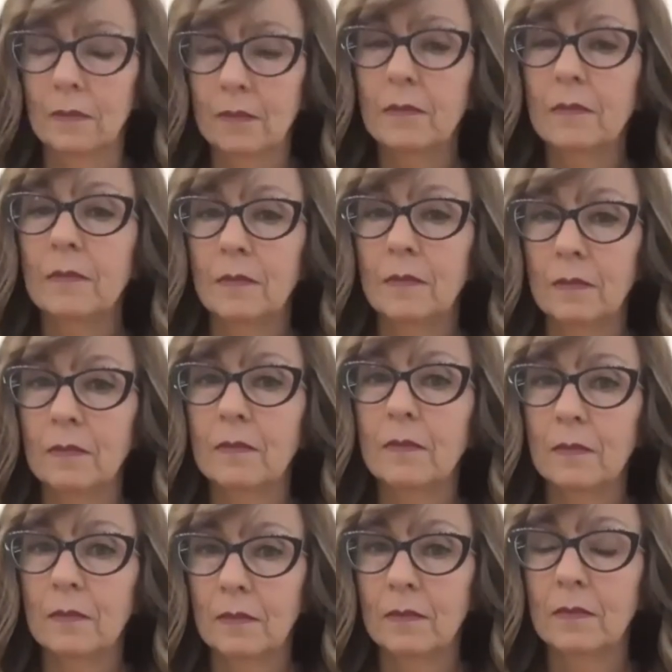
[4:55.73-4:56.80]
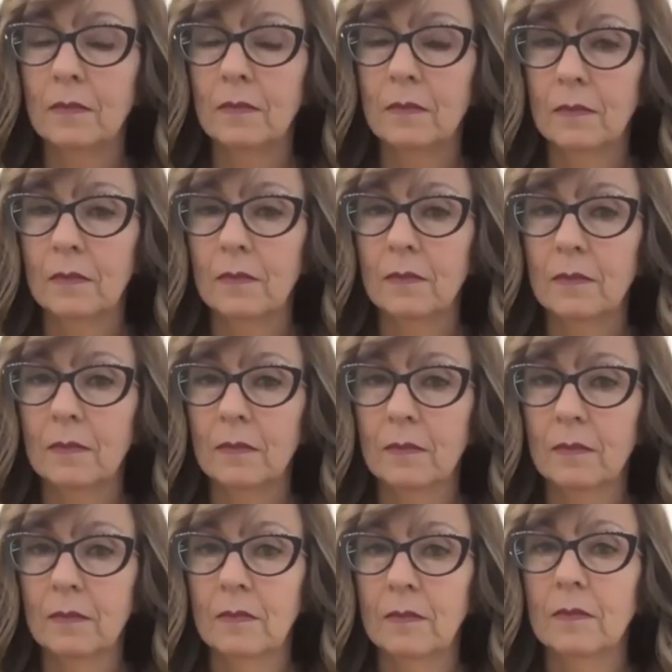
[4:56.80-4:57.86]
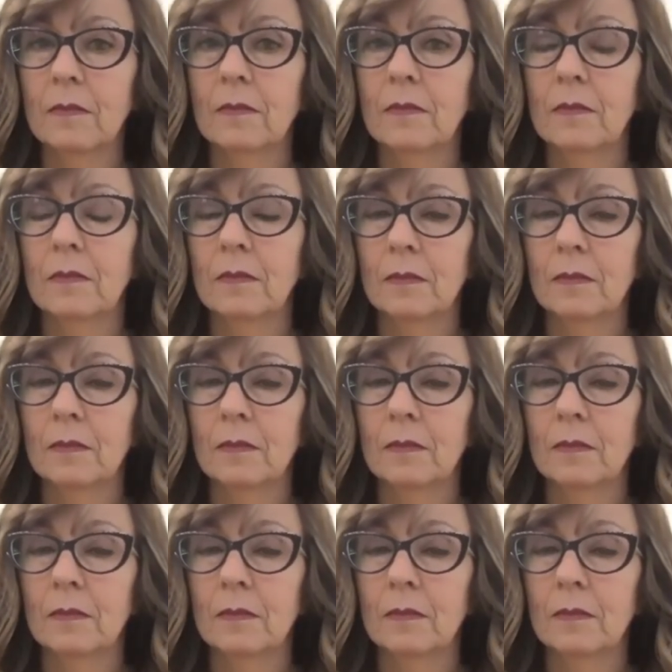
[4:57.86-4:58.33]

People being able to be heard, being able to get things